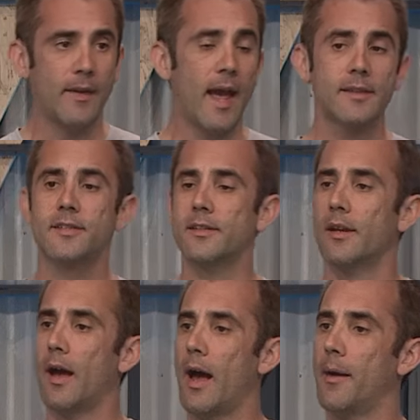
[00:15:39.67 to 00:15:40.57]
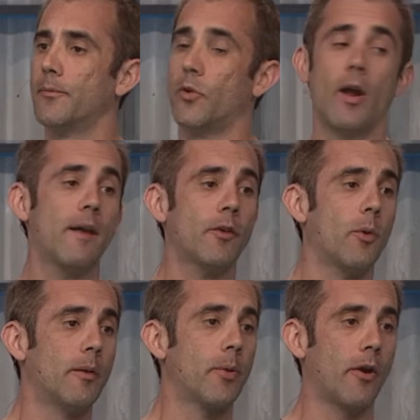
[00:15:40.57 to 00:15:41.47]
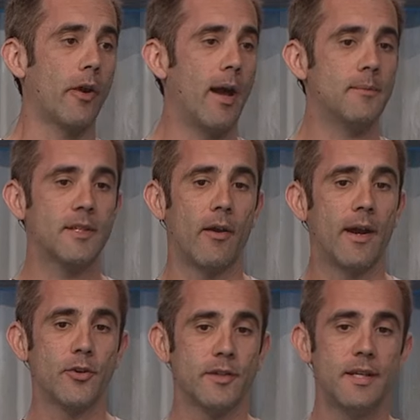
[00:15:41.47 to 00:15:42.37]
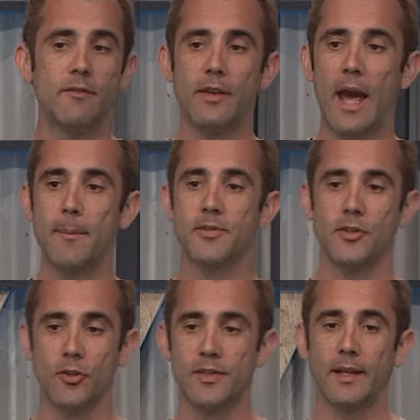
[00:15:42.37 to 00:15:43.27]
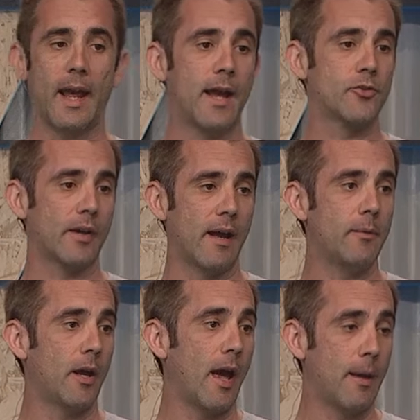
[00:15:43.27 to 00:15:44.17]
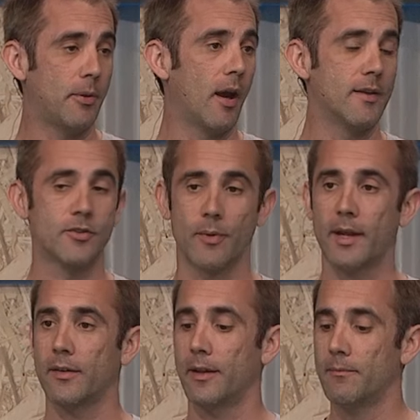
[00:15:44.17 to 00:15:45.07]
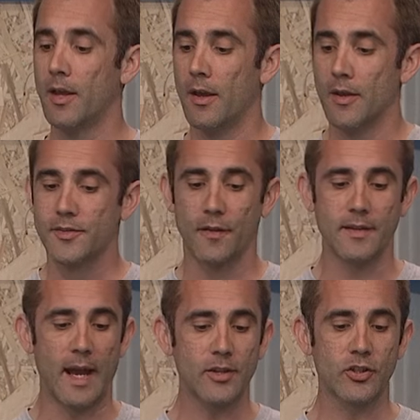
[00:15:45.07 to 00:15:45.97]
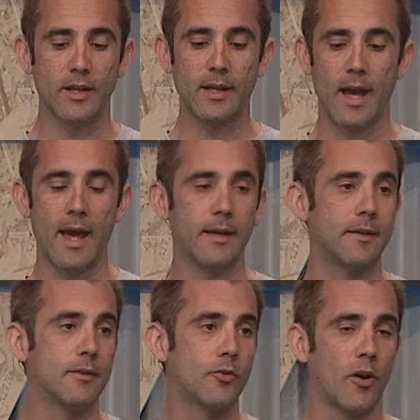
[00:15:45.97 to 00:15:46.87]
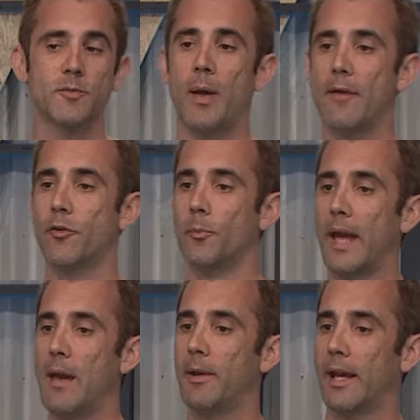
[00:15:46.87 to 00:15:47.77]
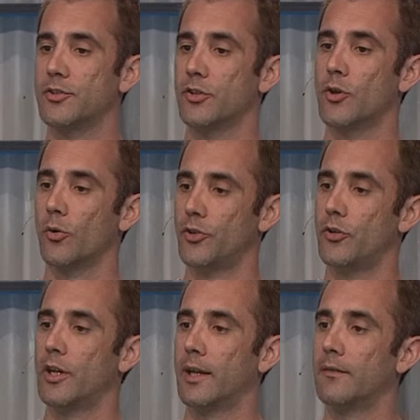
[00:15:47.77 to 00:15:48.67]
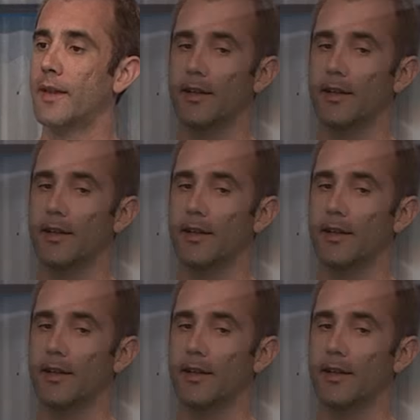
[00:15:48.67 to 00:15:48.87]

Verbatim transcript: Next, not everyone programs their Android TV apps using the Android APIs directly. So there's actually a cross-platform gaming engine called Unity